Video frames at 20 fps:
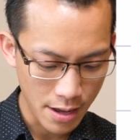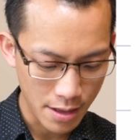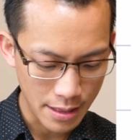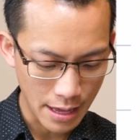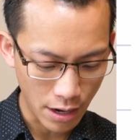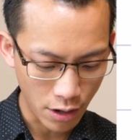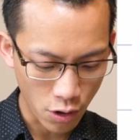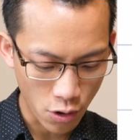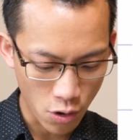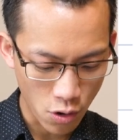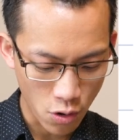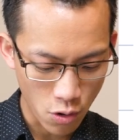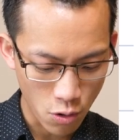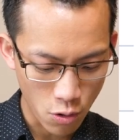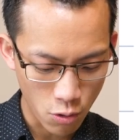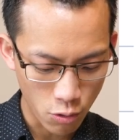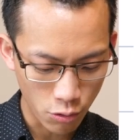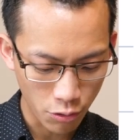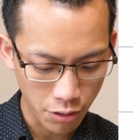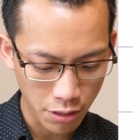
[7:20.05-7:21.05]
That
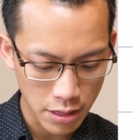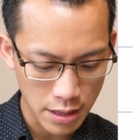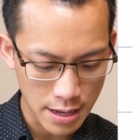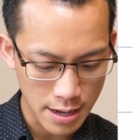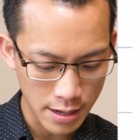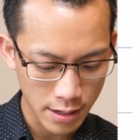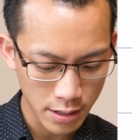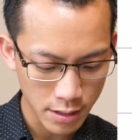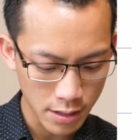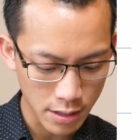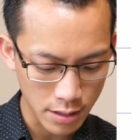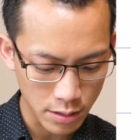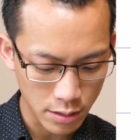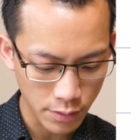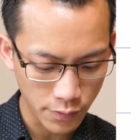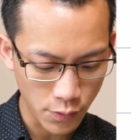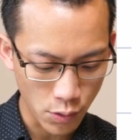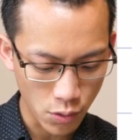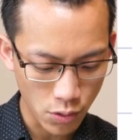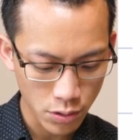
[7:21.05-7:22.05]
whole thing
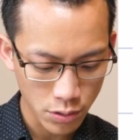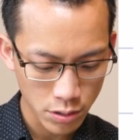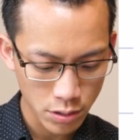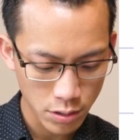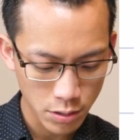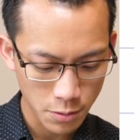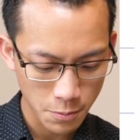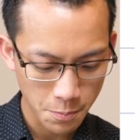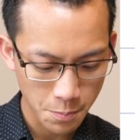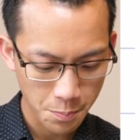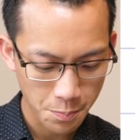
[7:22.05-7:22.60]
is force.